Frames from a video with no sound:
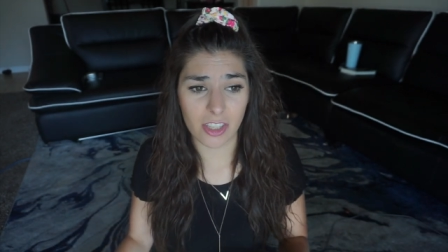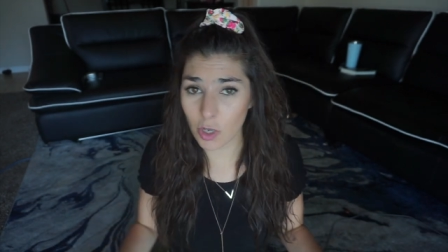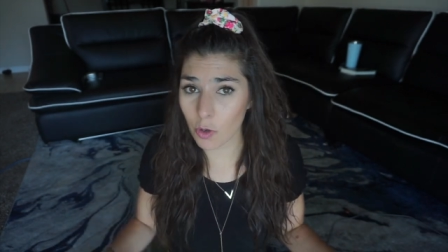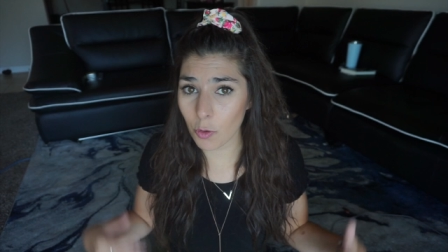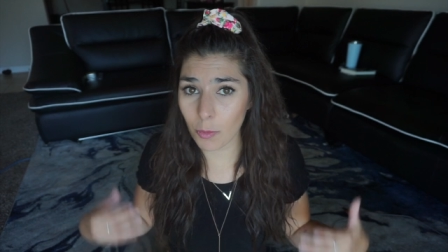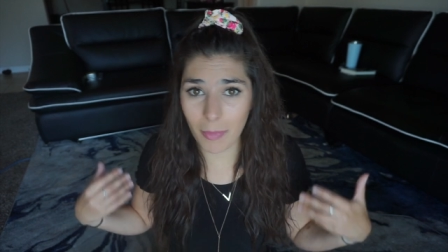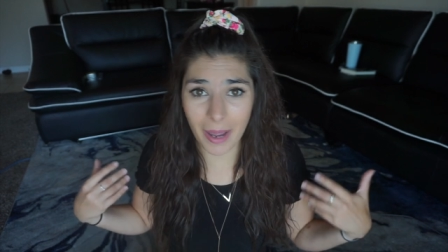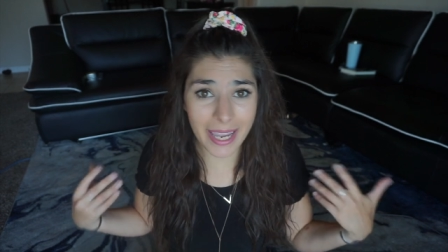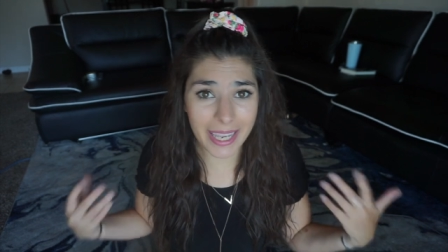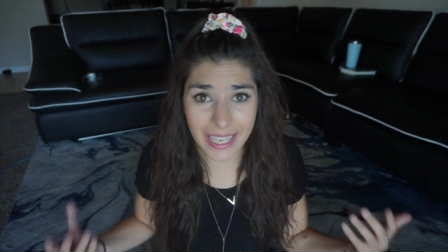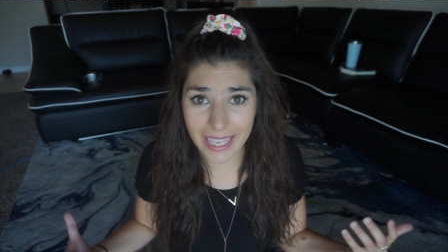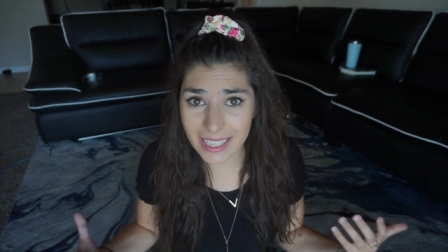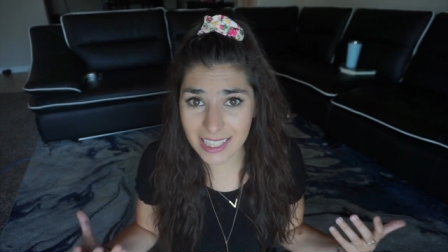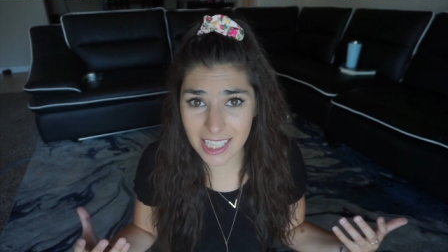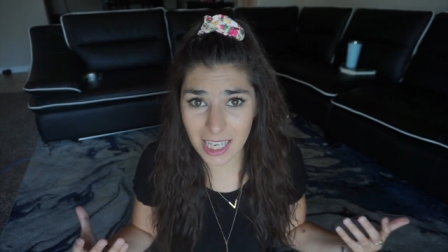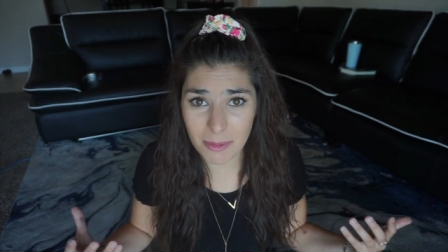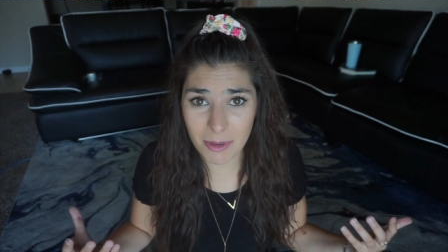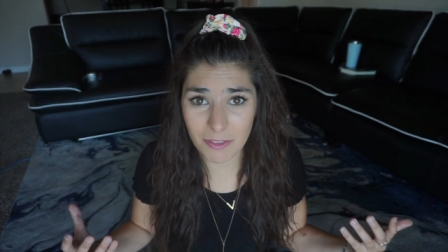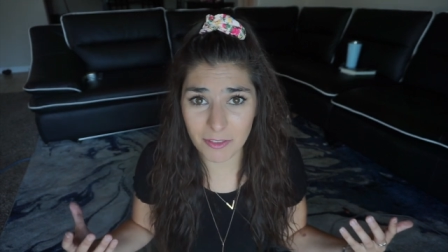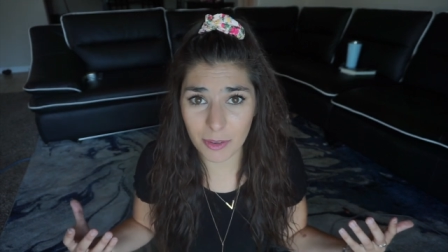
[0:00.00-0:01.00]
So when my kids
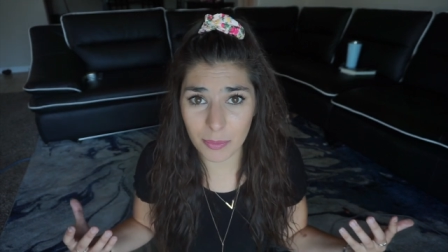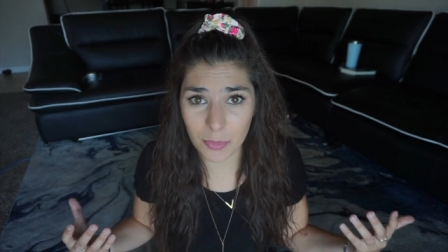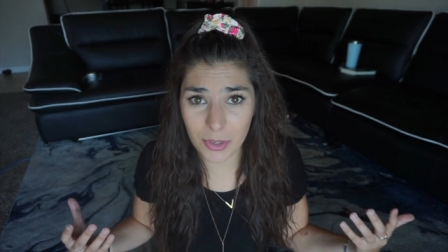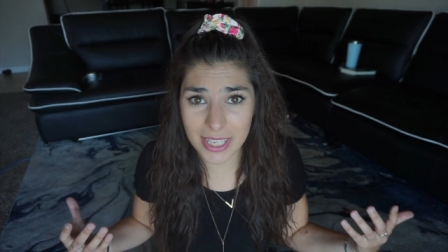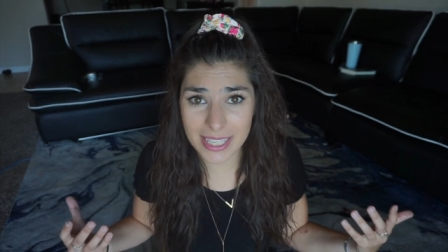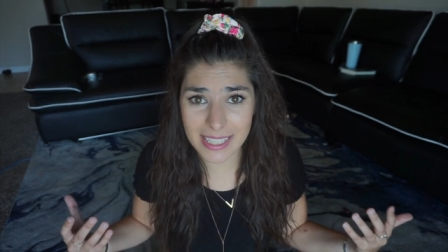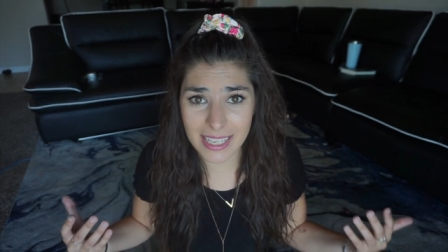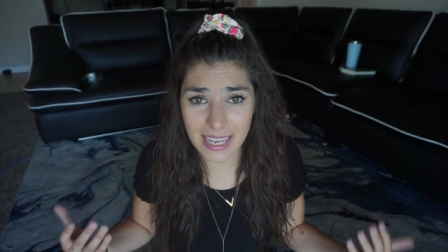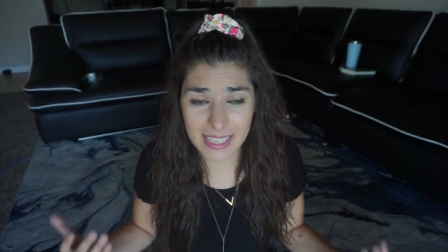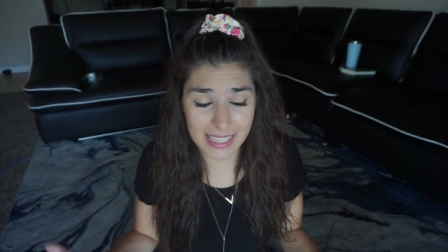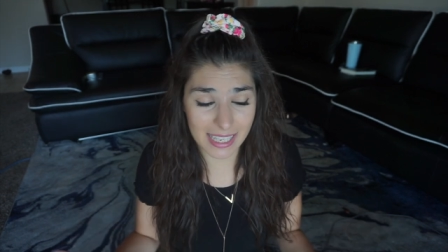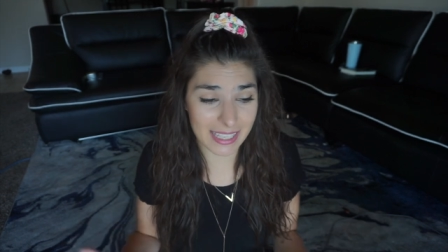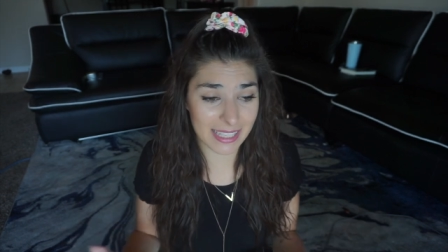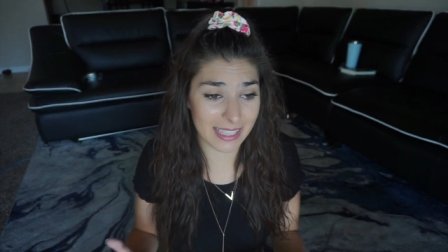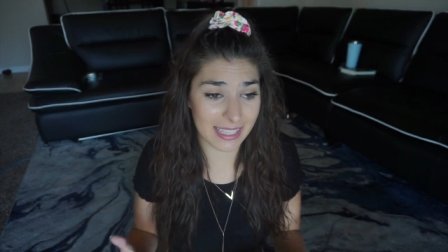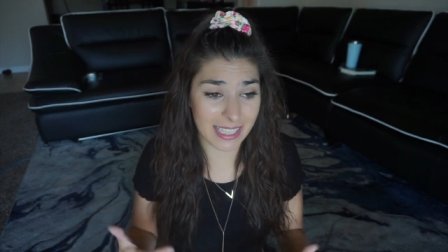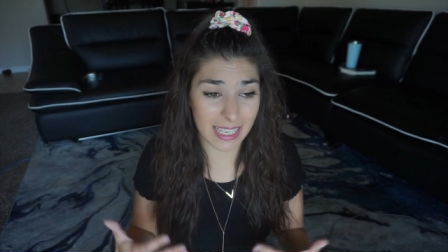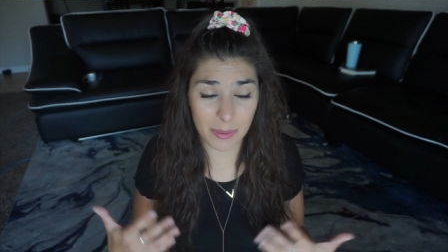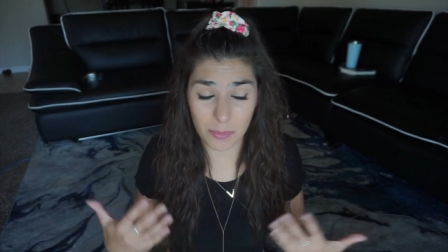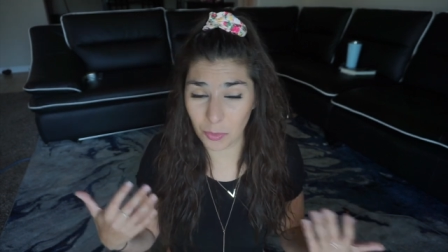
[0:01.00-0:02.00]
come in from recess and
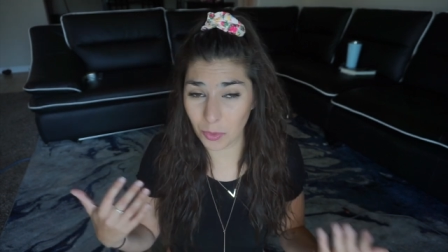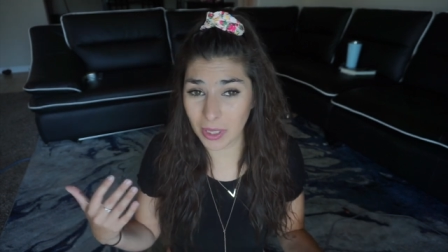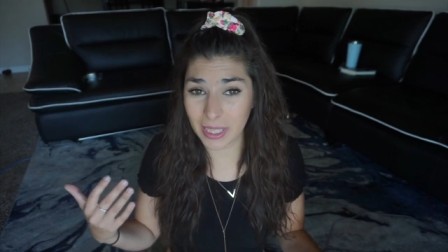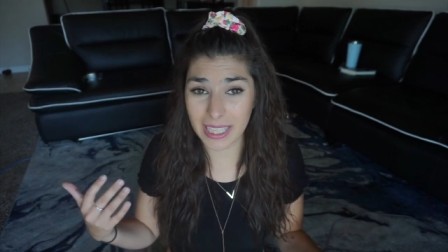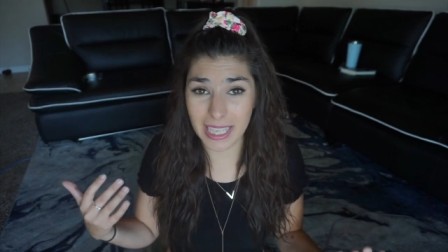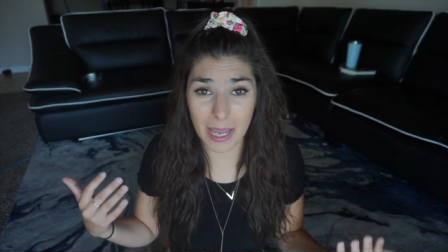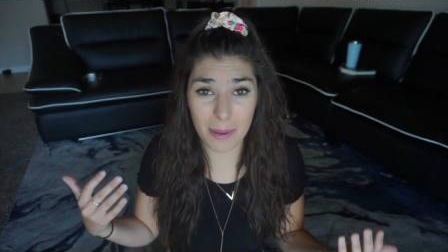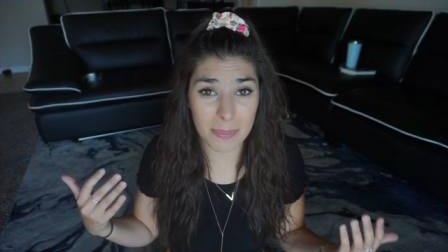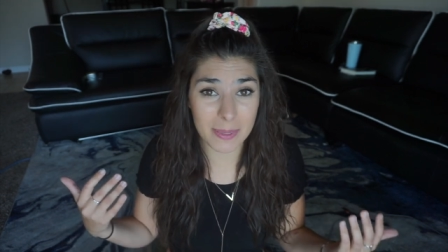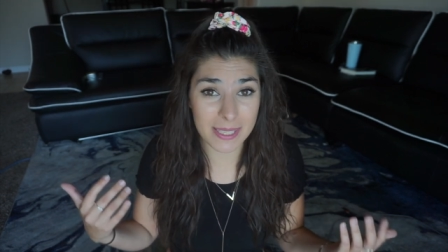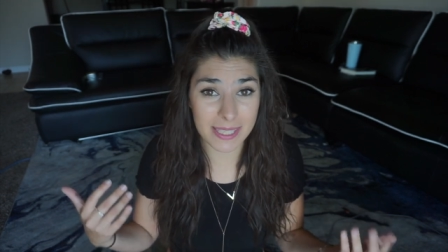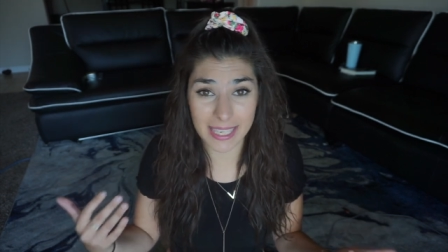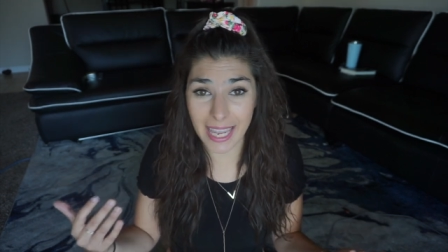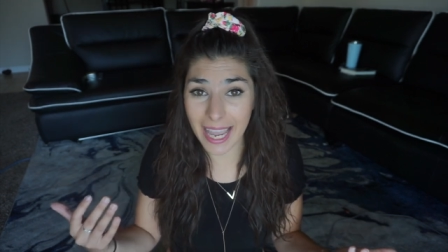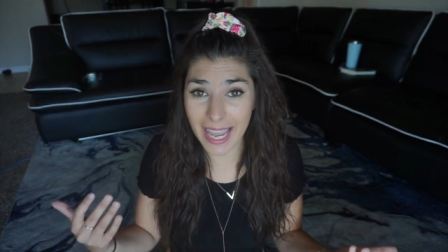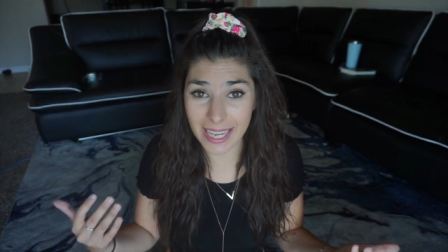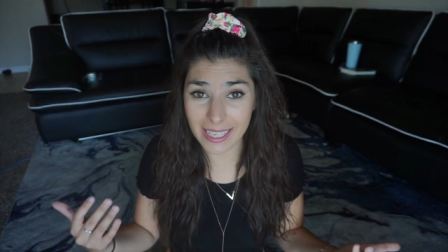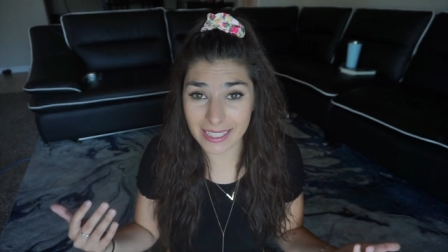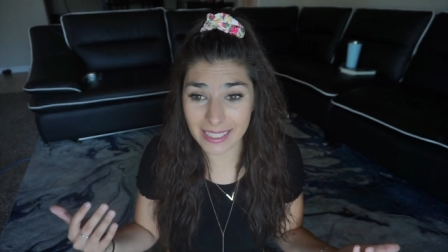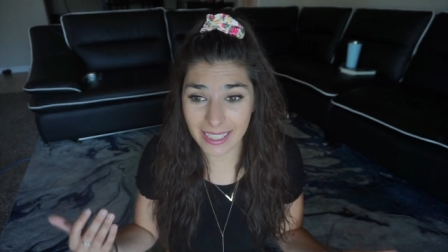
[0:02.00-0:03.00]
seem really
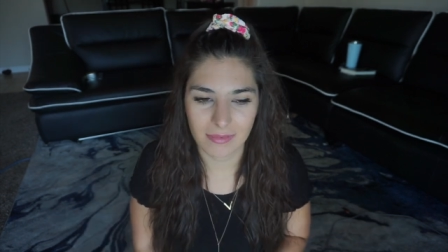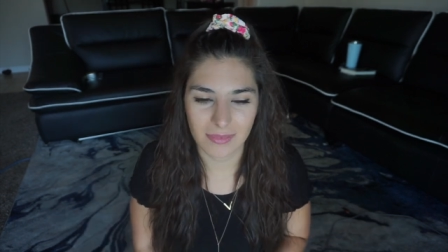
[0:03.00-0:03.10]
upset,